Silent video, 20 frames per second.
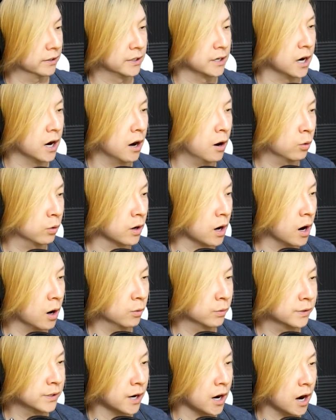Go,
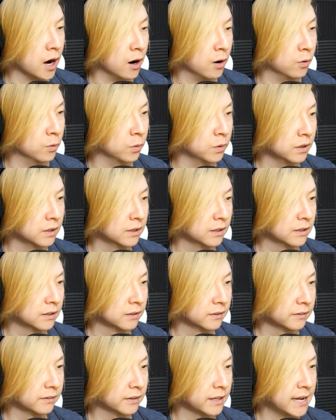go, go.
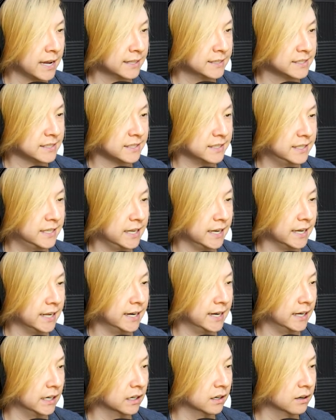Let's get
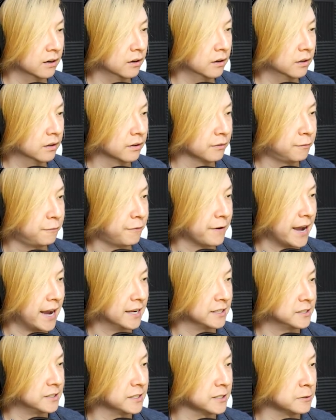it. The
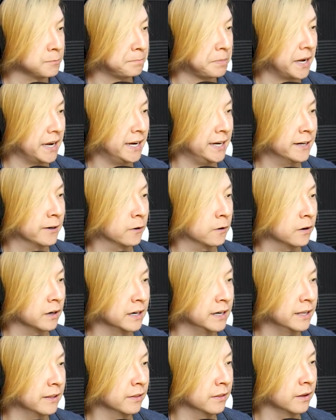fastest painter
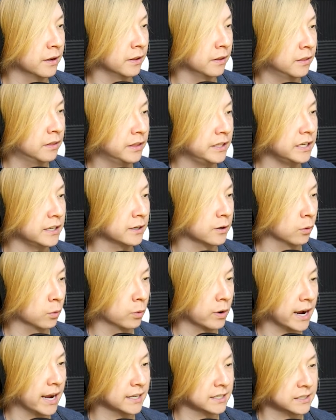in the
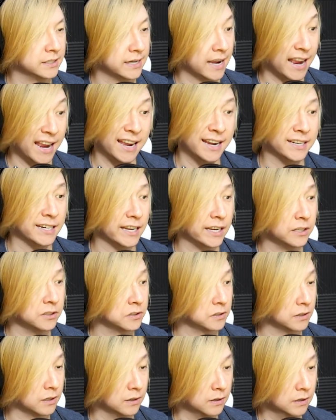West and
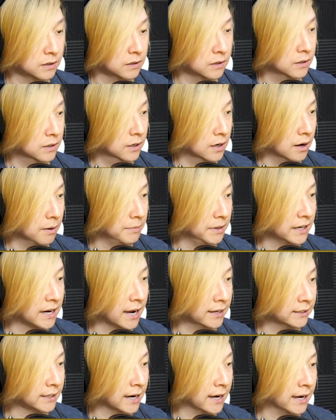East. I mean,
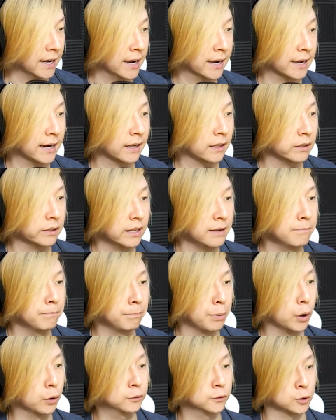I gotta claim
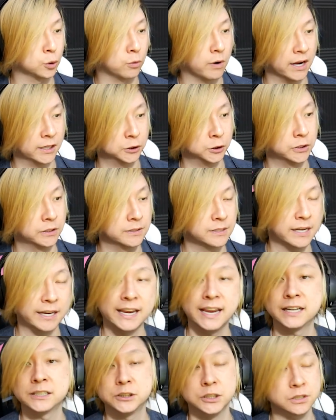both directions. I
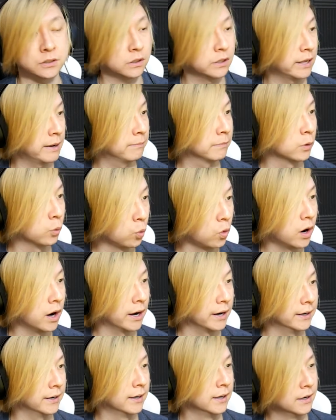can't just claim the
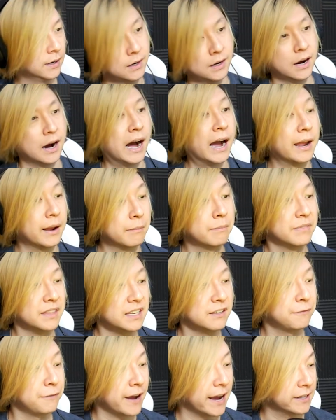one. I am
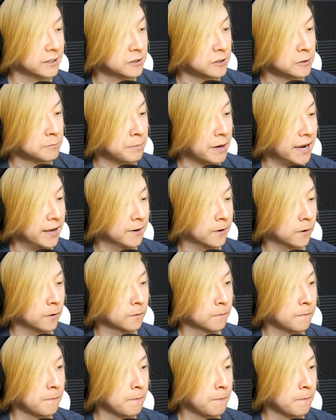the fastest painter.